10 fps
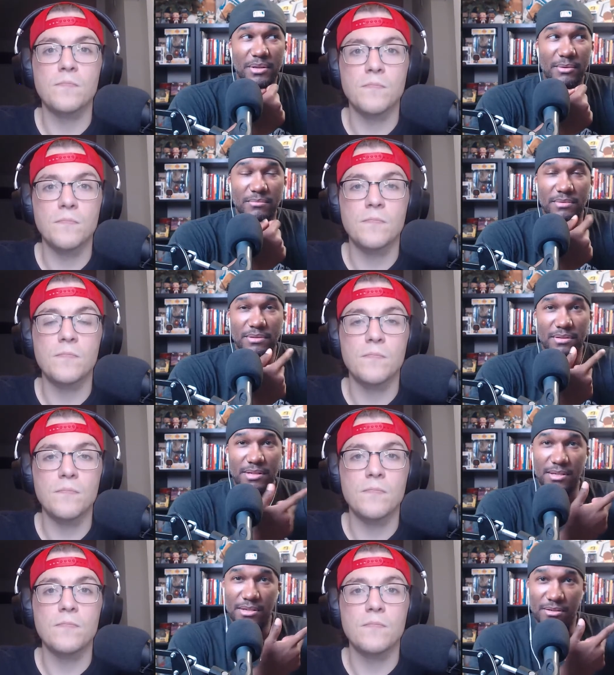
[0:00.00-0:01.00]

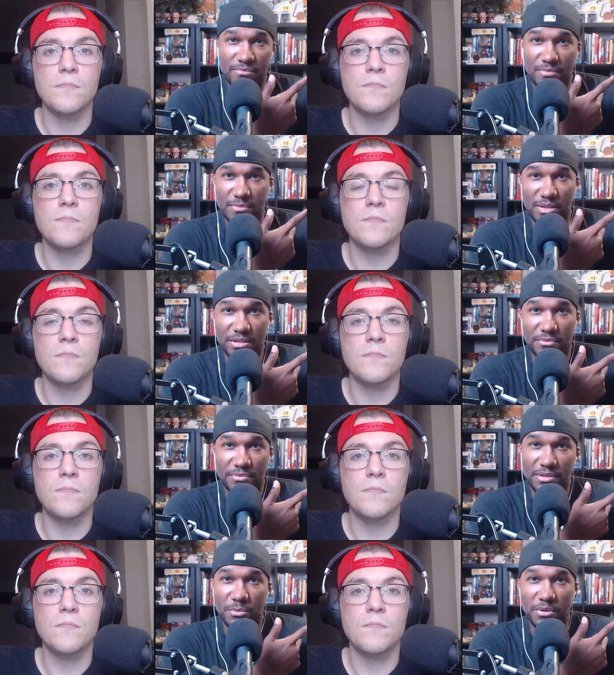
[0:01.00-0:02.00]
Speaker 1: get your
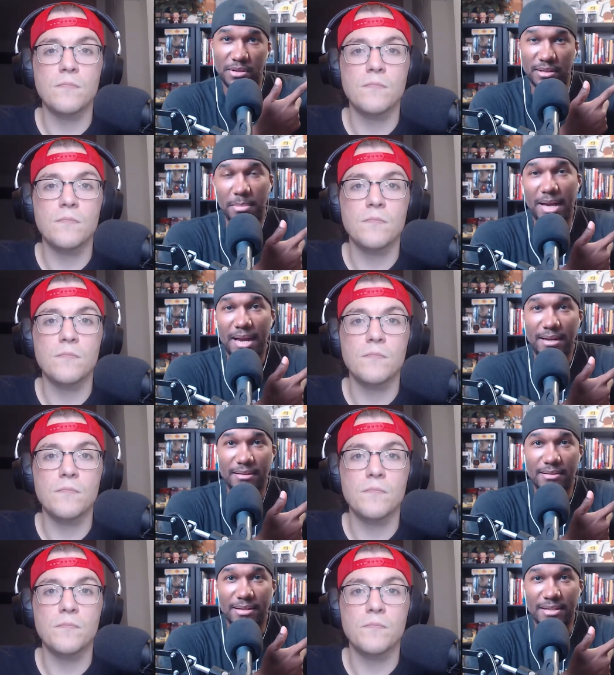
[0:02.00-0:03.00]
first warning in the back.
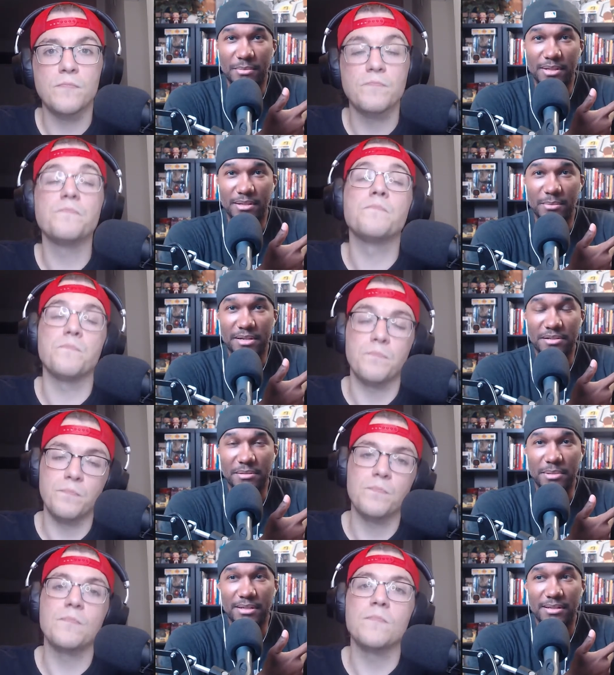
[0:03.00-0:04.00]
That's really the way it
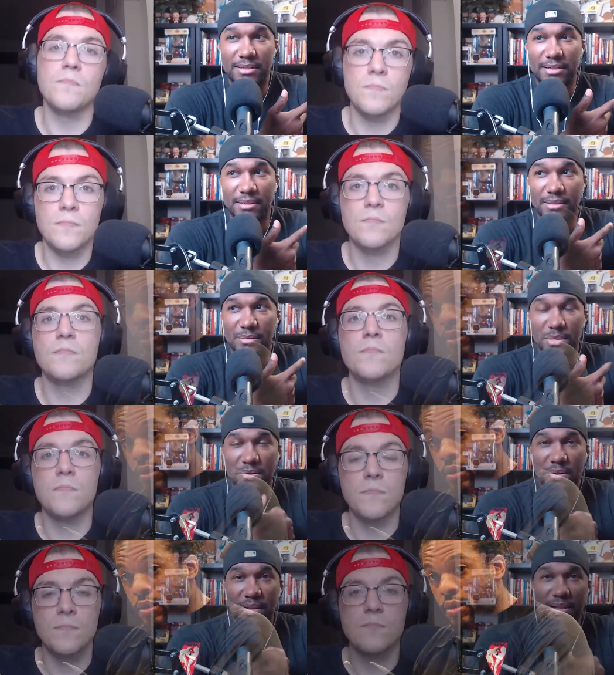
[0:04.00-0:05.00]
should be.
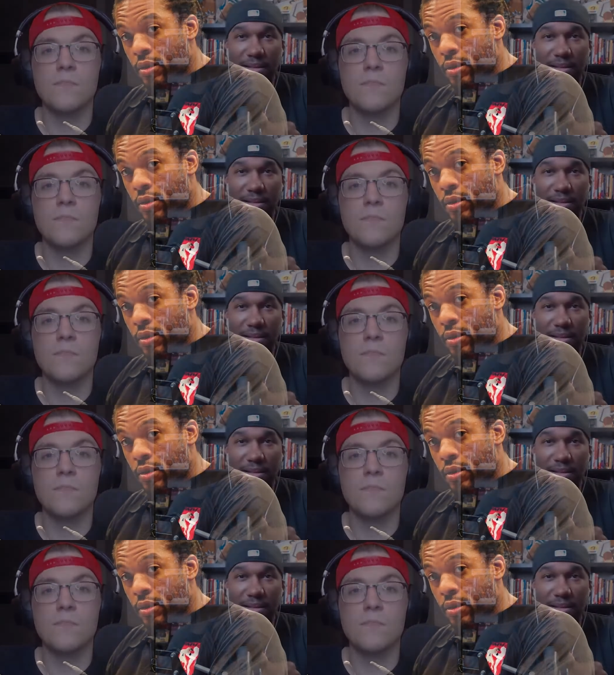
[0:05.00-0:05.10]
Once you get in